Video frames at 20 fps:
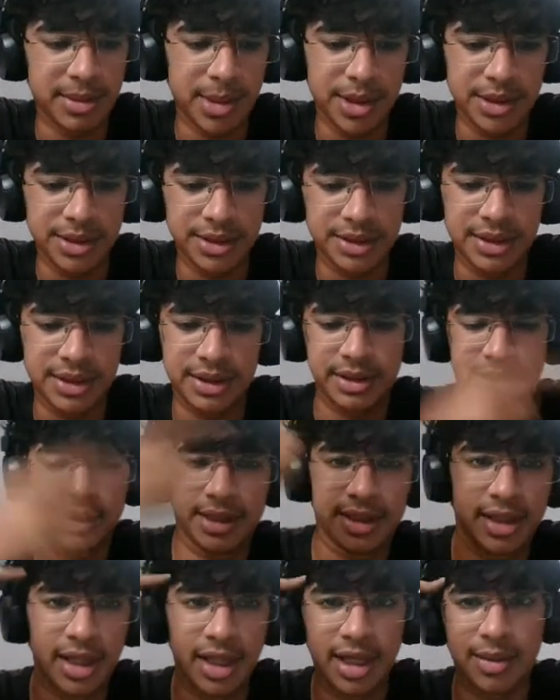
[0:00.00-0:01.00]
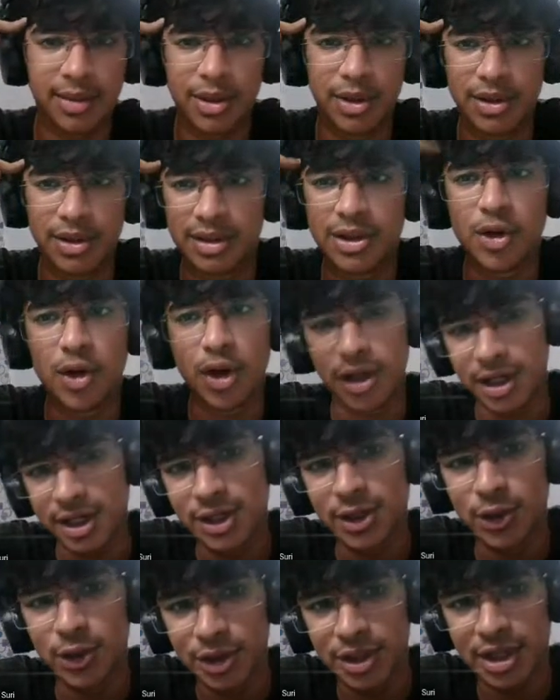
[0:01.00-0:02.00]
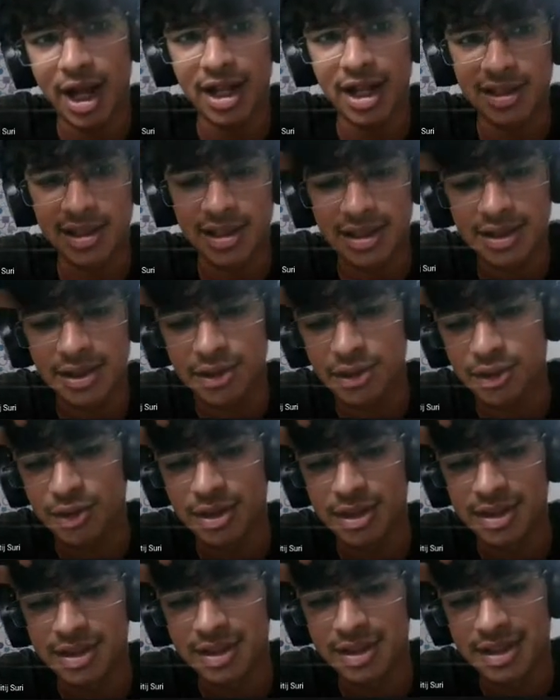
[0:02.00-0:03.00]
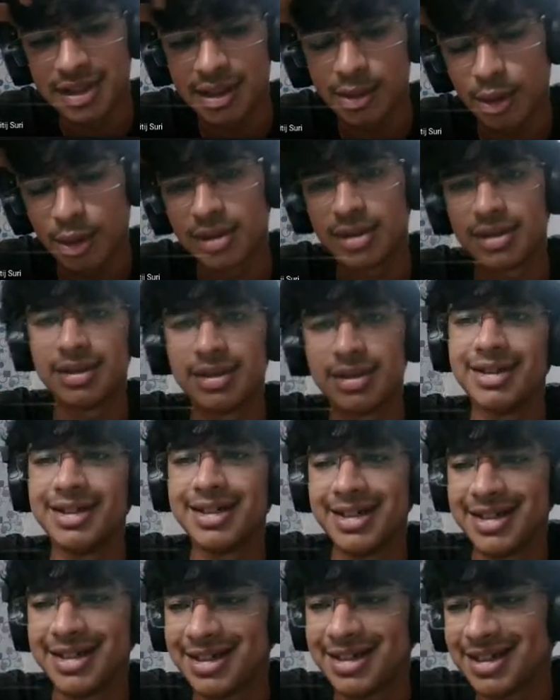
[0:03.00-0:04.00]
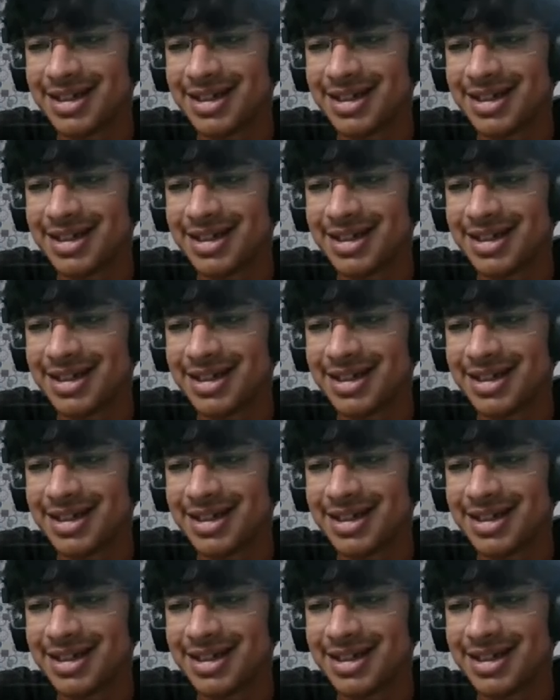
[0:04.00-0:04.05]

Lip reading: Come on. Think about it. You already know the answers. Come on.